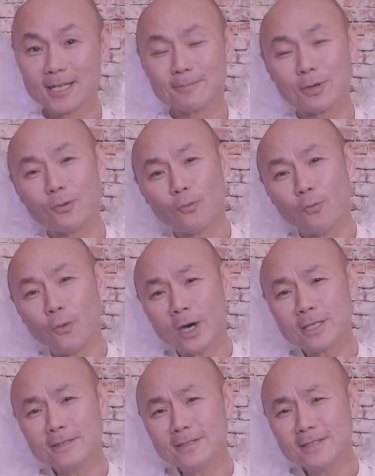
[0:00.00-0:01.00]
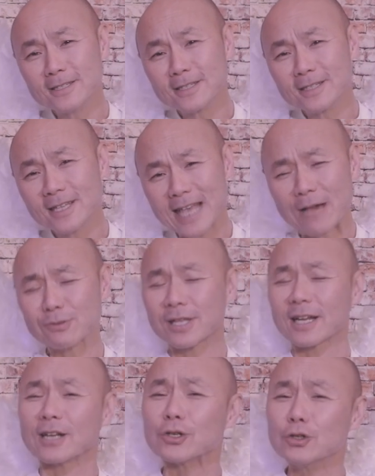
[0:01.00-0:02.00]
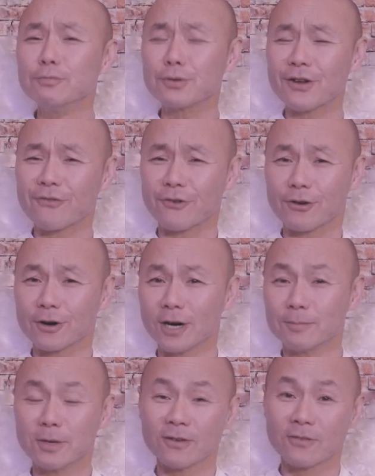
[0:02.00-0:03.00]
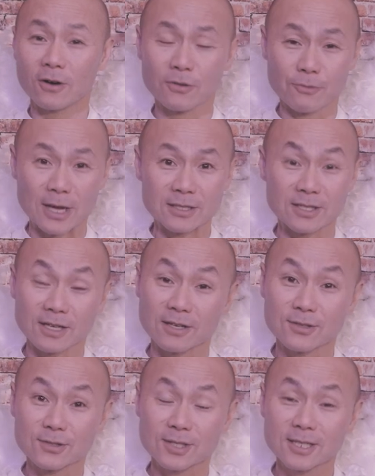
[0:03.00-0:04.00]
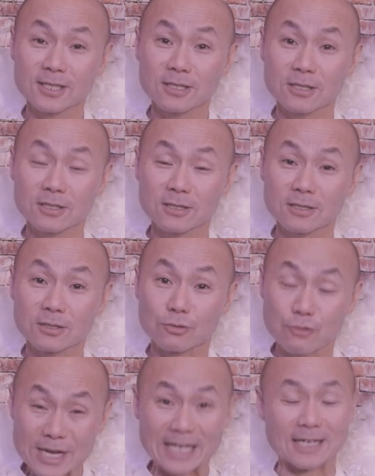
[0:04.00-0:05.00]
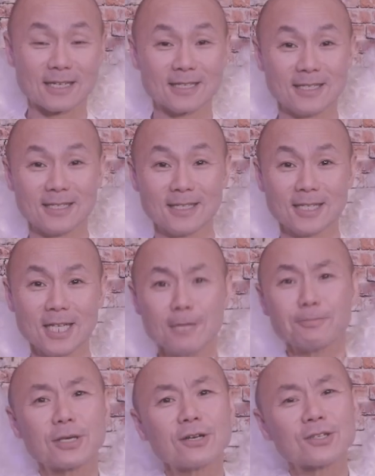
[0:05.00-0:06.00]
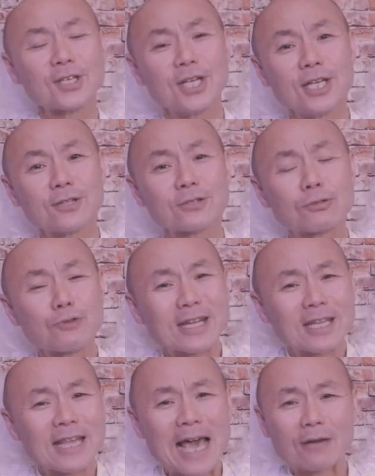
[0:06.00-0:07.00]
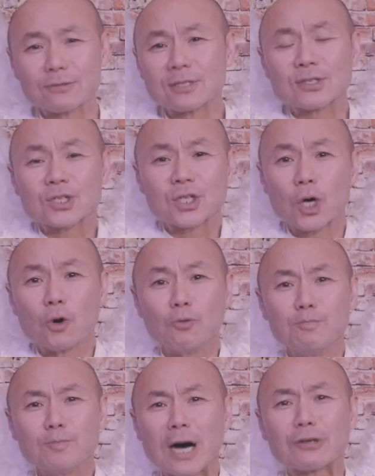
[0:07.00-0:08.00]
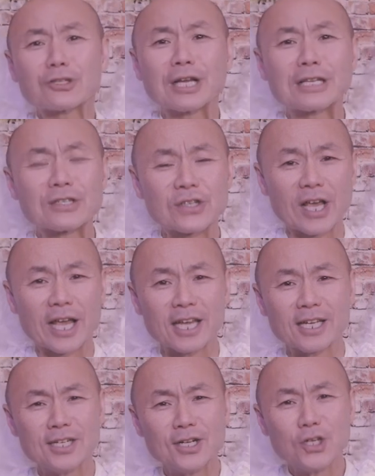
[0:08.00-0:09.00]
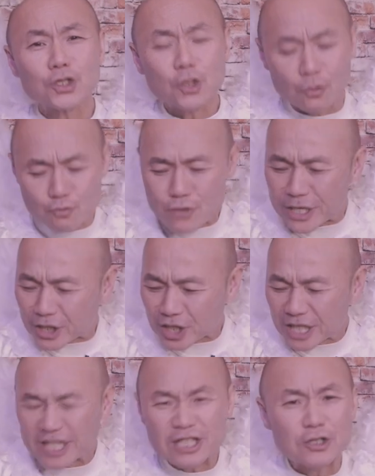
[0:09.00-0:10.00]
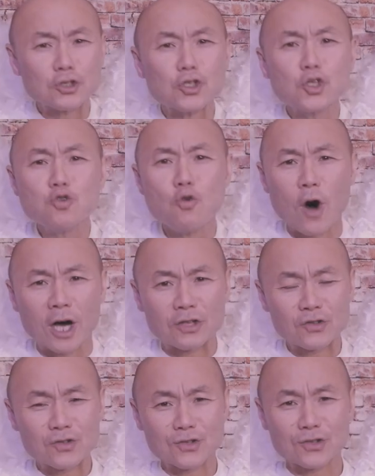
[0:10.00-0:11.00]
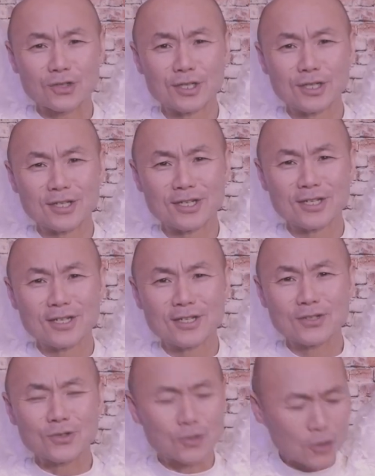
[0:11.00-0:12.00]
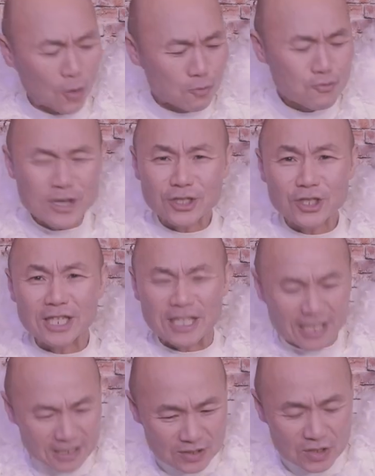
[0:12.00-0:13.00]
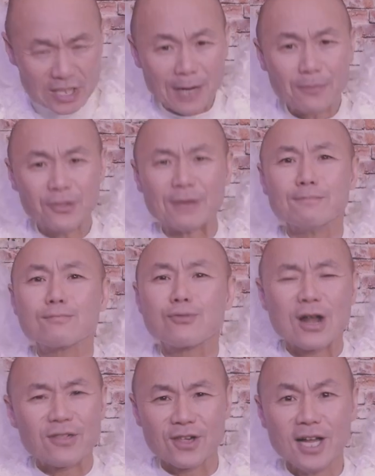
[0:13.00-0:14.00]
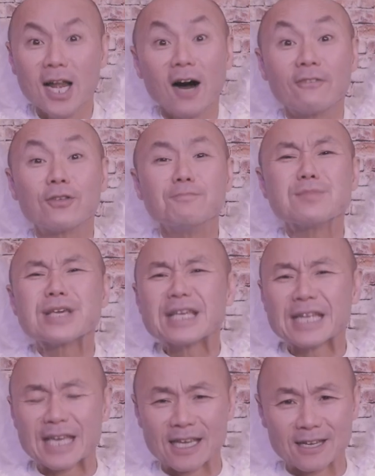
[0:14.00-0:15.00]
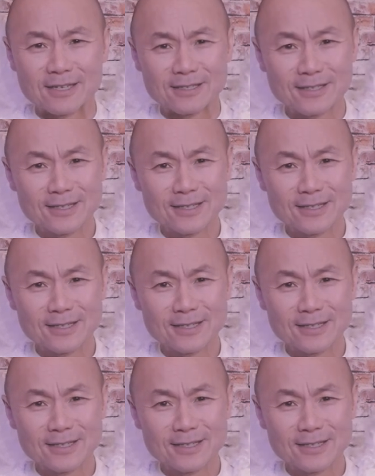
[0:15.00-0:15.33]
But one language that I do prefer above all the rest is Greek, because the Greek language is so, how should I say, so rich in its nuance, so rich in its depth and breadth of the meaning.